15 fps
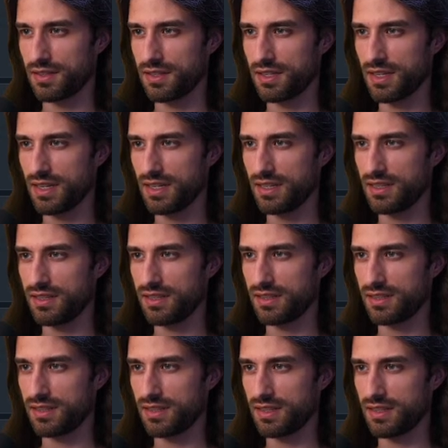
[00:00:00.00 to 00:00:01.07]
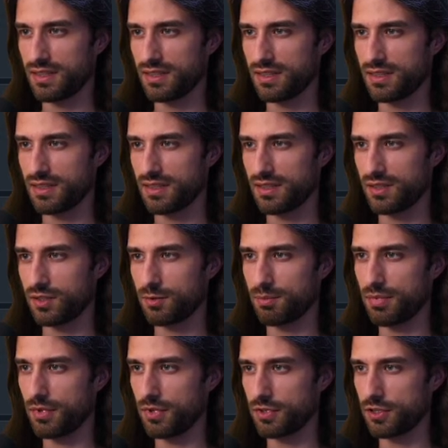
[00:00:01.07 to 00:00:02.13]
Case
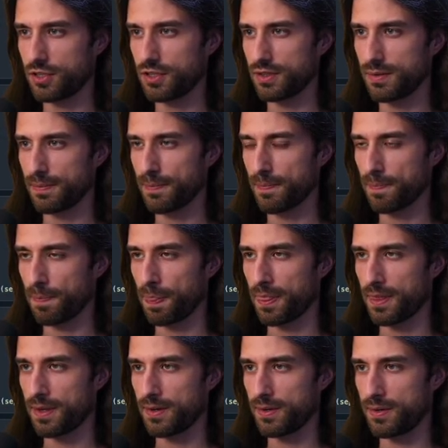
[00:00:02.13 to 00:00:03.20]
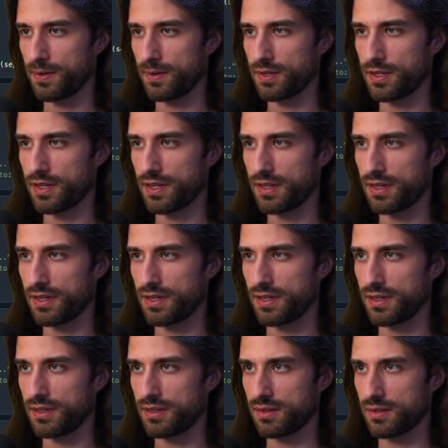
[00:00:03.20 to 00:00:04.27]
Spock. Okay,
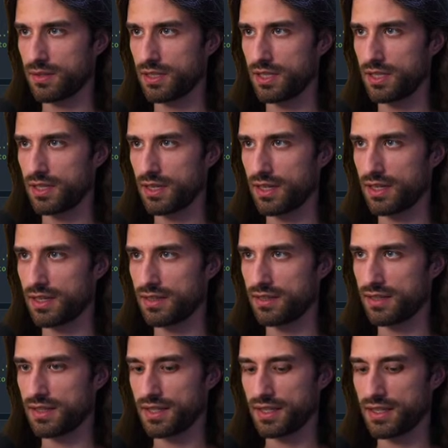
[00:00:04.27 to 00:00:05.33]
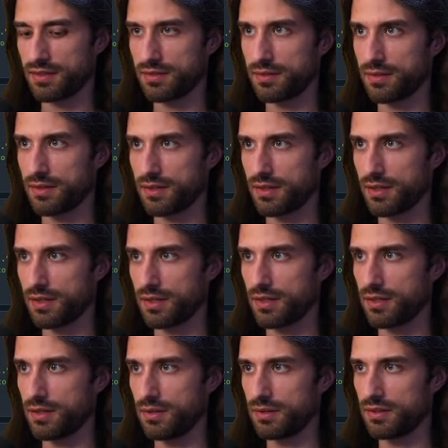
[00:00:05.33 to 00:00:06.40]
so here I can say that I have
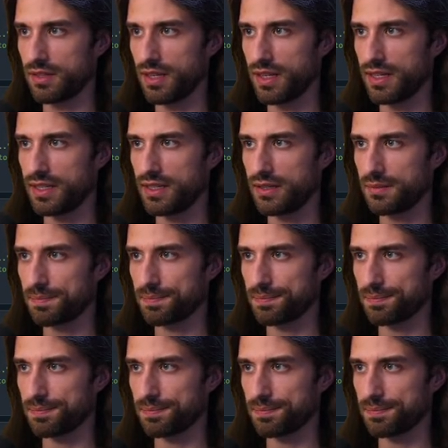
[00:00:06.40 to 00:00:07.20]
a sign.